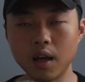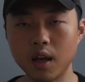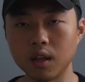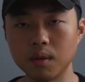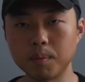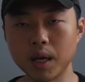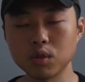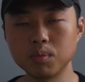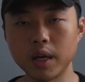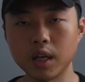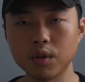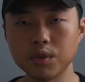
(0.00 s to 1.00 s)
And back to
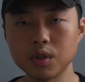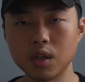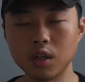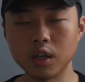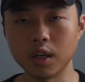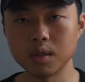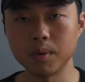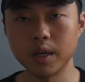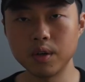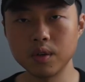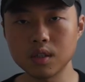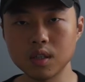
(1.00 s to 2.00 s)
my English learning
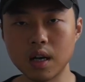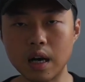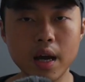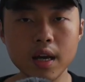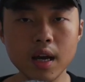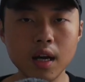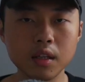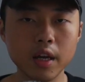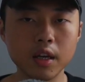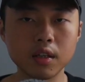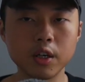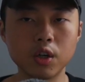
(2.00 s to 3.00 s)
experience, I had
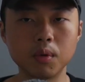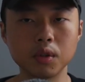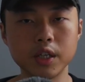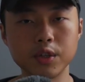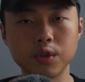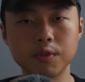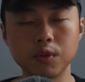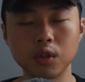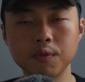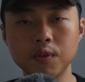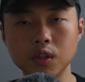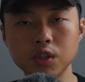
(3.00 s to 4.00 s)
a terrible teacher for the
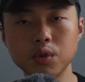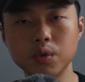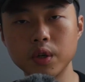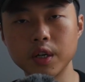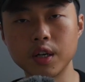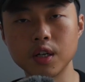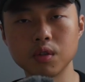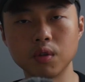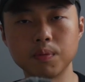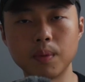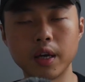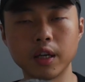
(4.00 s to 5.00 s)
first three years
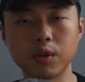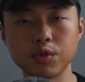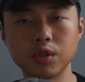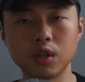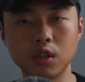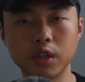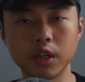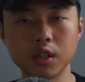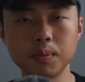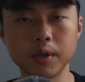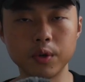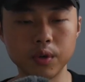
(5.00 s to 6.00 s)
of my English learning
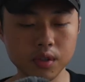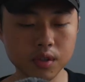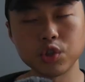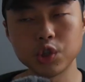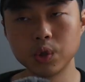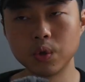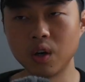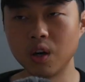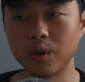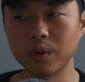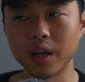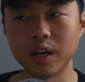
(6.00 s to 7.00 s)
experience. She will
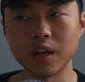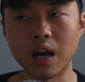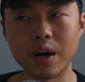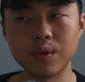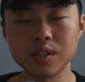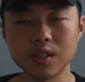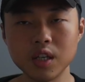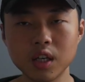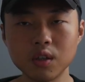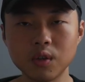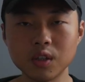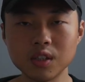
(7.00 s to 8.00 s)
hold a iron
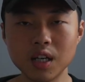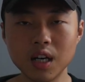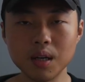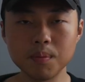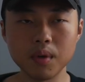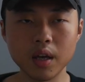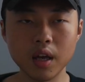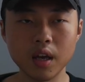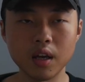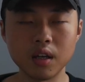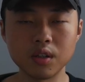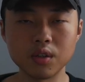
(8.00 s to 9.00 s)
stick all the time
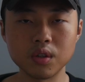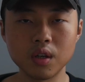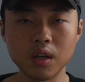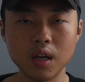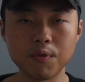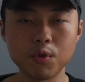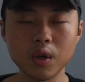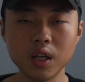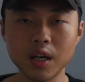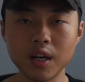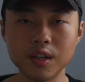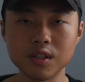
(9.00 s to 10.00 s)
and if you
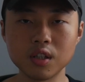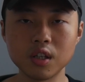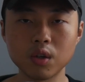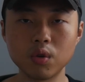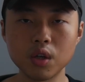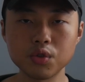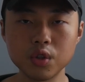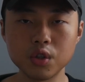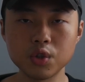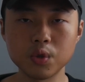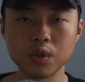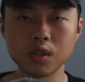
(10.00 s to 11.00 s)
cannot answer the question, she will